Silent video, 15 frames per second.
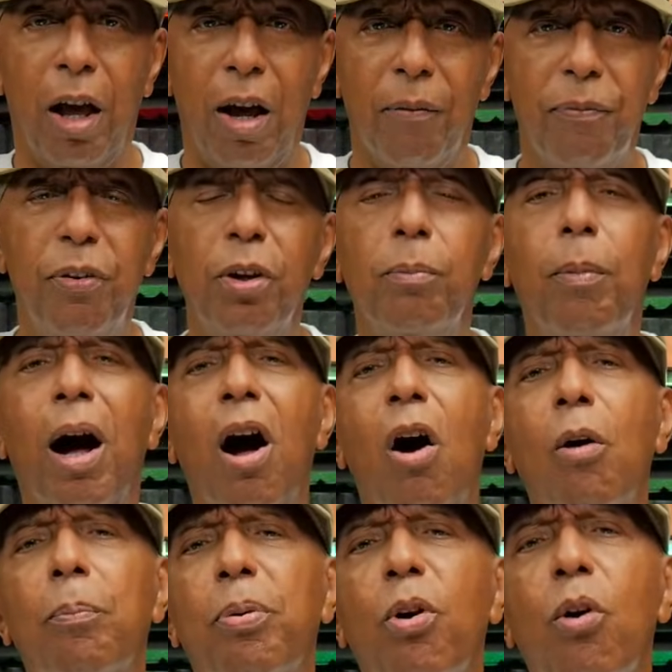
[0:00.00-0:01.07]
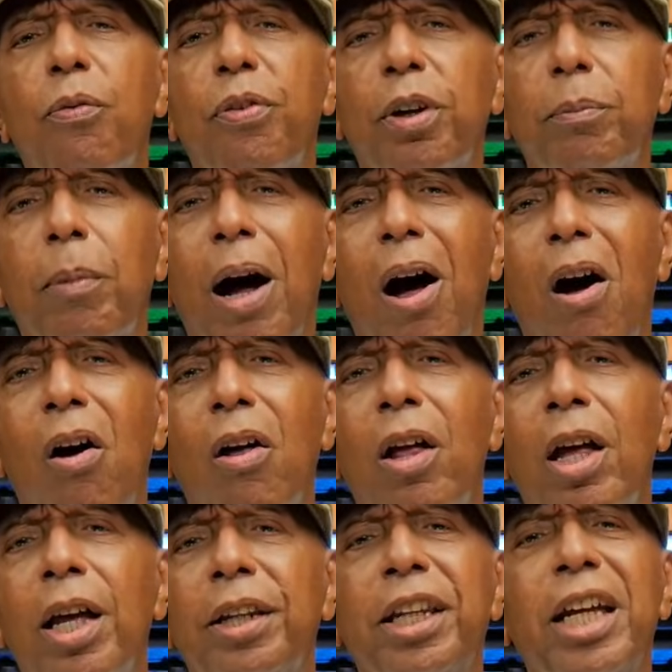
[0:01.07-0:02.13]
football, pro football,
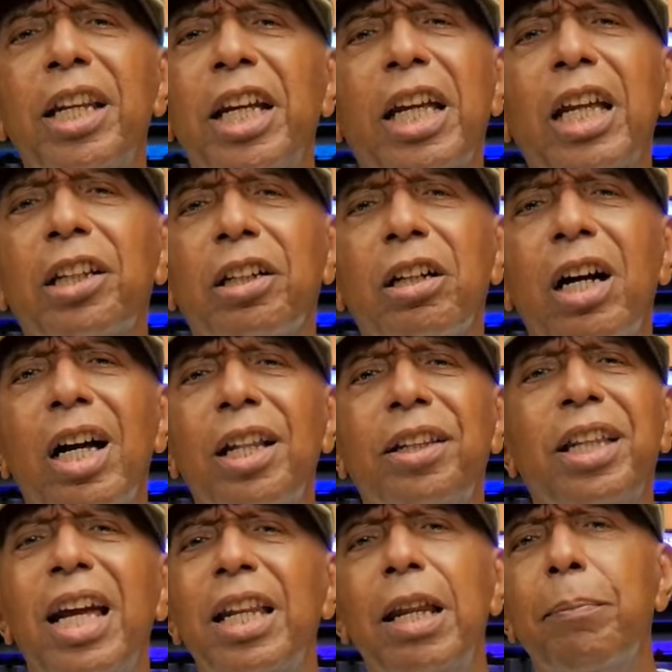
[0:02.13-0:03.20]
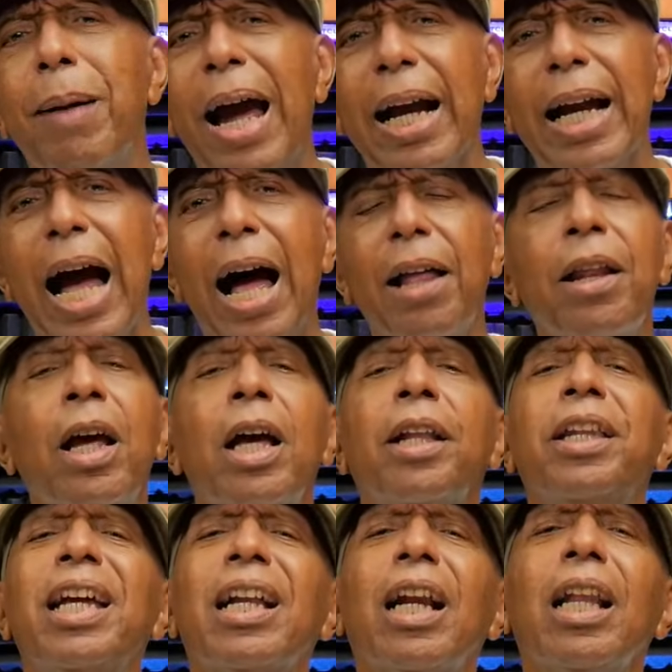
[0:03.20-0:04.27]
then they get cut, then they back out.
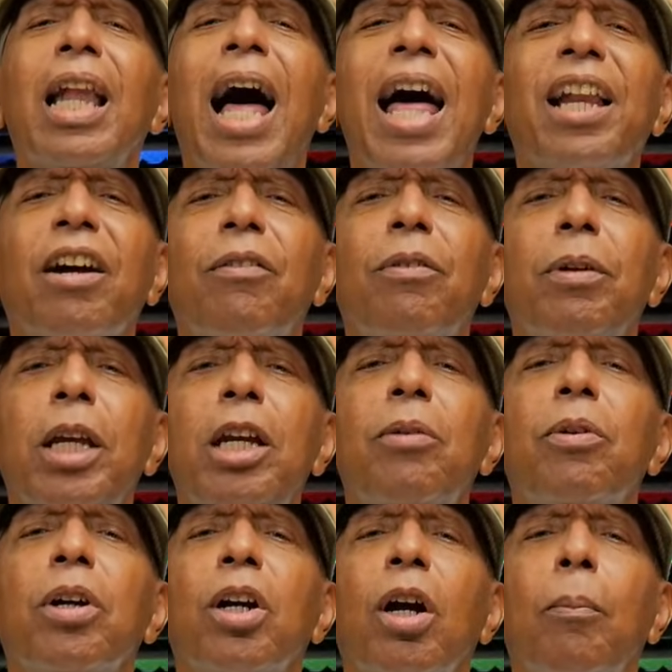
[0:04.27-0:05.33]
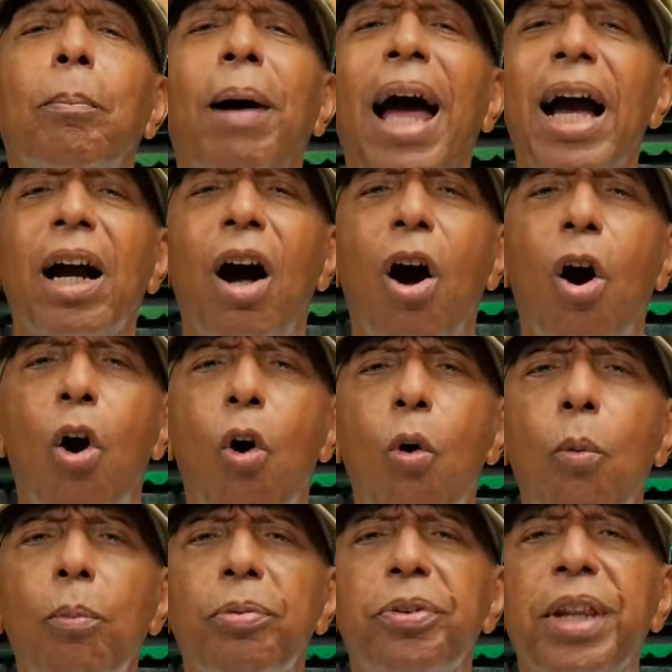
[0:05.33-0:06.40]
Then a lot of them even back
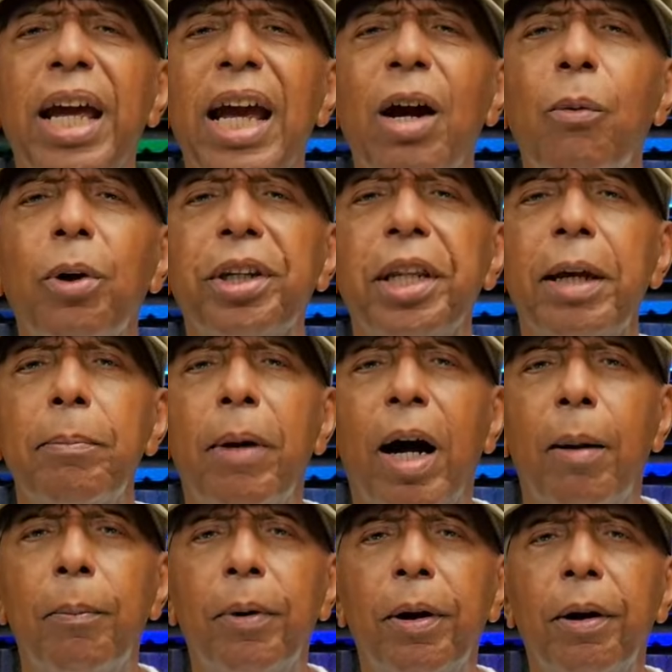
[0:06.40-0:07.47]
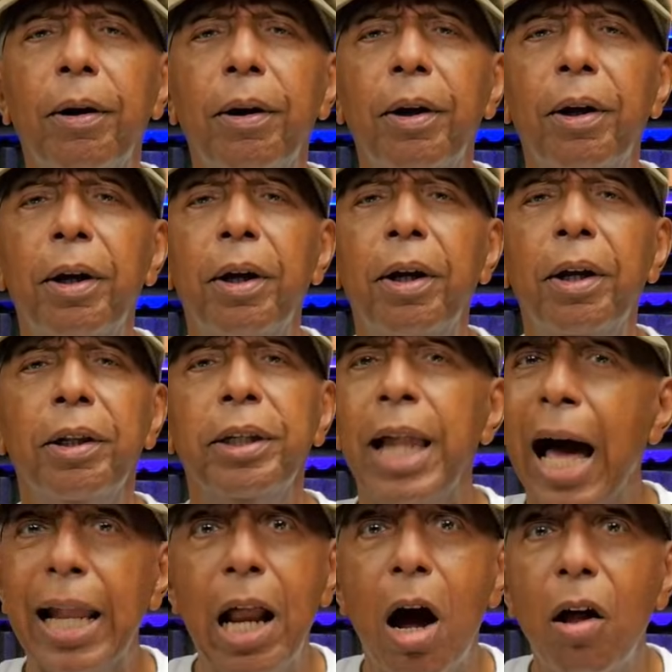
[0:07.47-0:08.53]
home, staying with their mama.
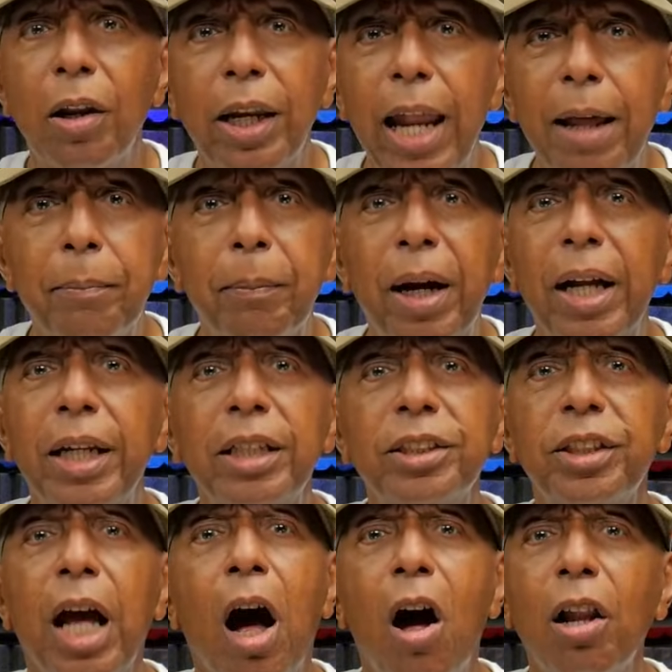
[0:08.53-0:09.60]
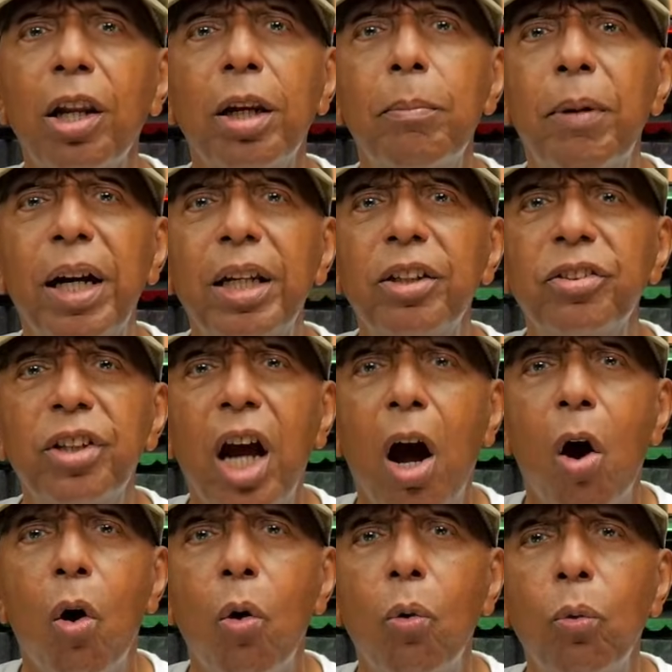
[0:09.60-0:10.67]
Not all of that money, all of the money is
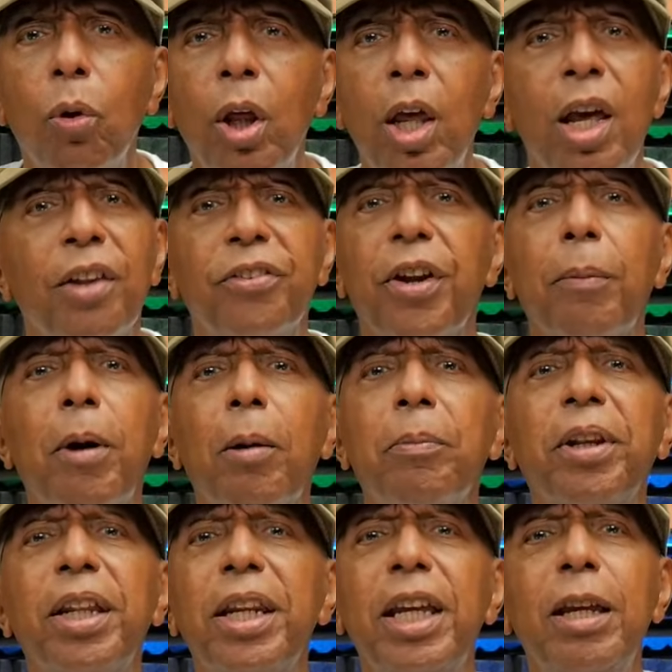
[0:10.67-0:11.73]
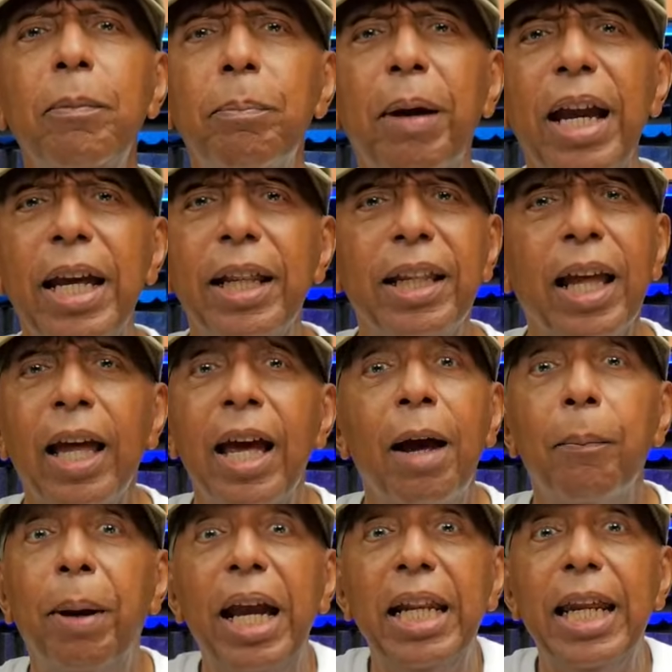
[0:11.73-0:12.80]
gone. Some of them didn't even
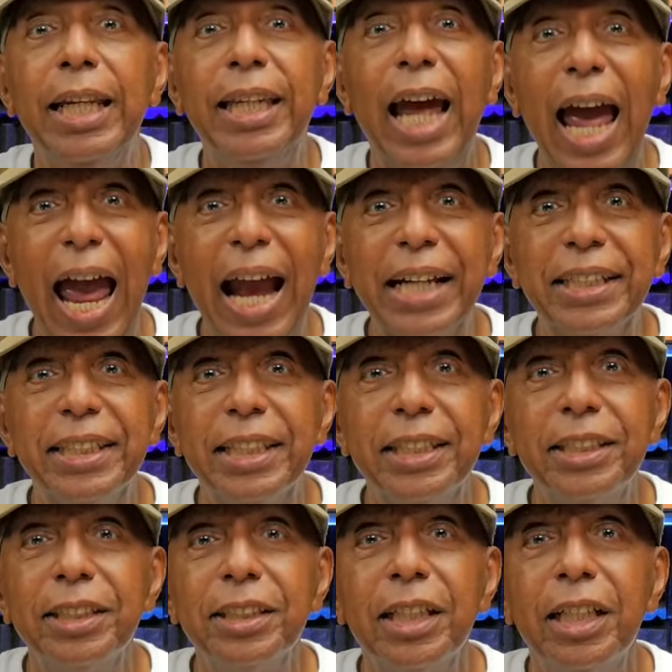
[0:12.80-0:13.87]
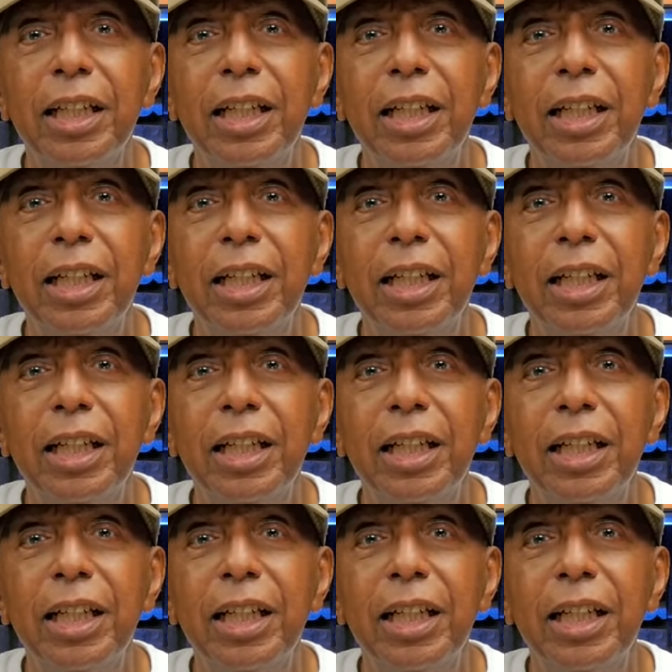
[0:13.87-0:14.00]
pay their taxes.